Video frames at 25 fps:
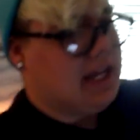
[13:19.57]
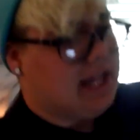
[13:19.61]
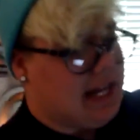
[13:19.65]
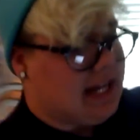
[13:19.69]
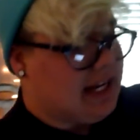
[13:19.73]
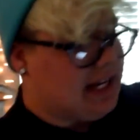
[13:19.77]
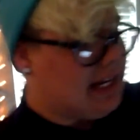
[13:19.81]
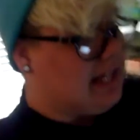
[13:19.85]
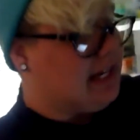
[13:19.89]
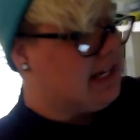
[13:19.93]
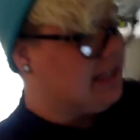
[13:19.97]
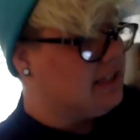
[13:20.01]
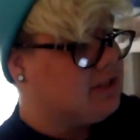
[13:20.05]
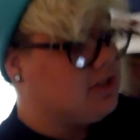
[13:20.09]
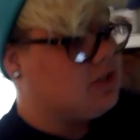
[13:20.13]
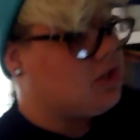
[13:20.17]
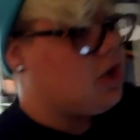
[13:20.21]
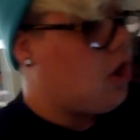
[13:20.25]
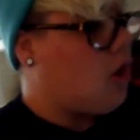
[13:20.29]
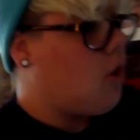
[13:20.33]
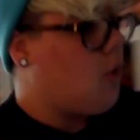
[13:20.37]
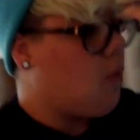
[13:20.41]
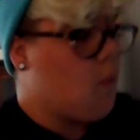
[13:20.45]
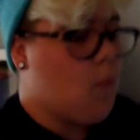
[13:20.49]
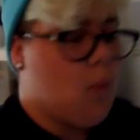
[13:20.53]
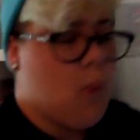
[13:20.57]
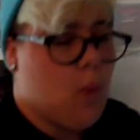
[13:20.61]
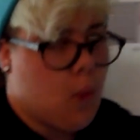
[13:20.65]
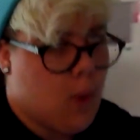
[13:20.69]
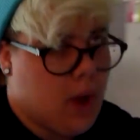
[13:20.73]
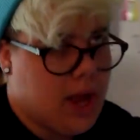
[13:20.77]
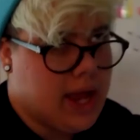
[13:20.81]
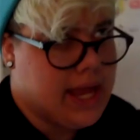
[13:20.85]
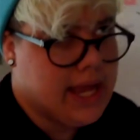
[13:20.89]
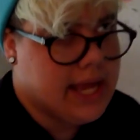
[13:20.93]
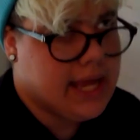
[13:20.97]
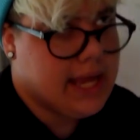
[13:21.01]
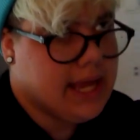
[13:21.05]
It is
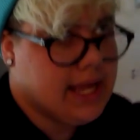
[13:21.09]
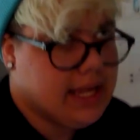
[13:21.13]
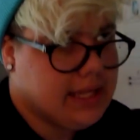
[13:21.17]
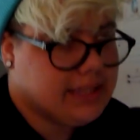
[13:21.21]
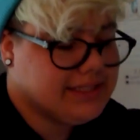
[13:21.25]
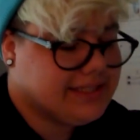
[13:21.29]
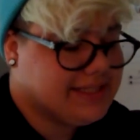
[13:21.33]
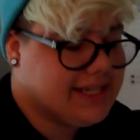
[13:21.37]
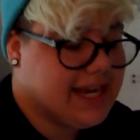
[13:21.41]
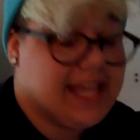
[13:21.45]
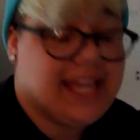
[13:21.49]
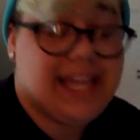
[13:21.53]
Wednesday.